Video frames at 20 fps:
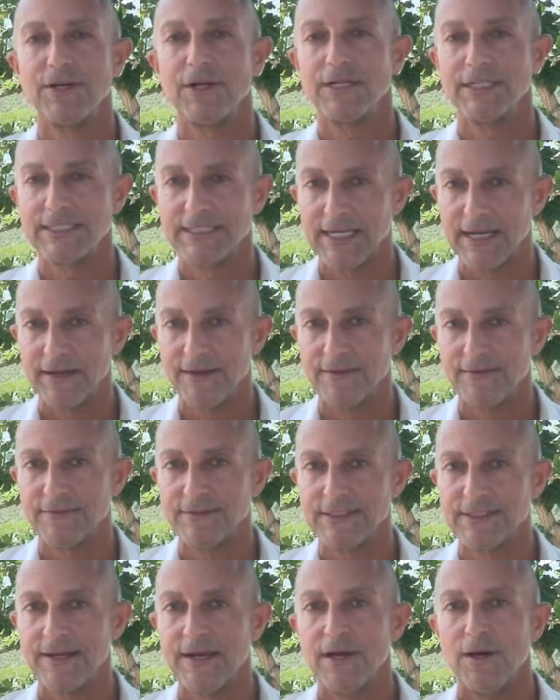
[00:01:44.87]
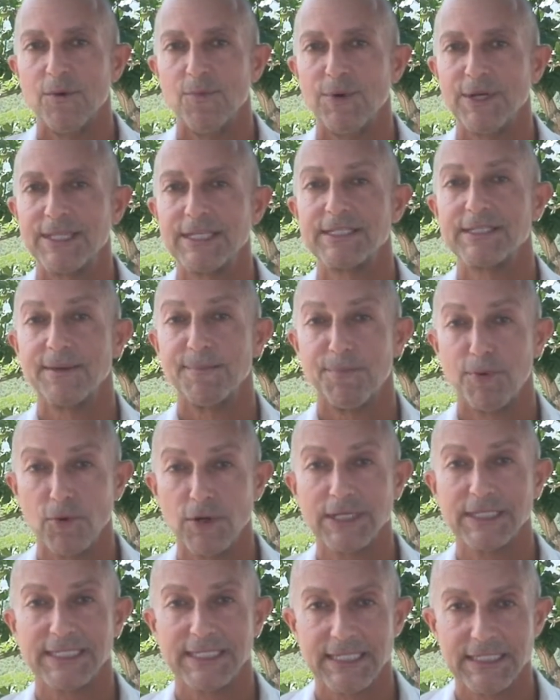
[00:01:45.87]
ourselves with a
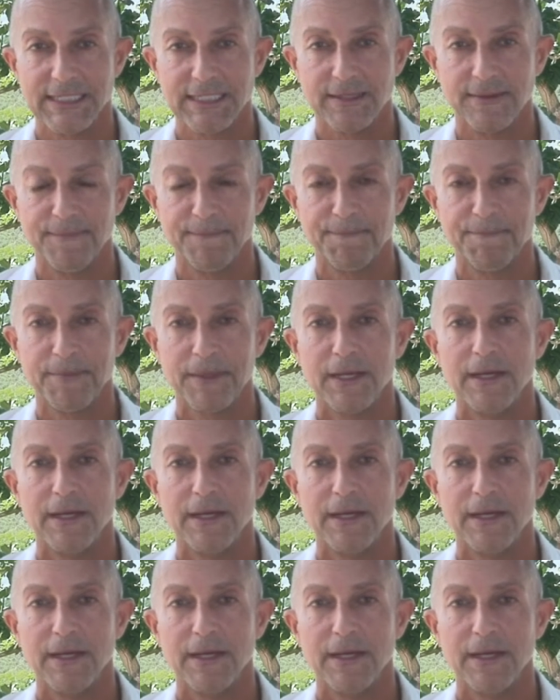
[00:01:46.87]
support system,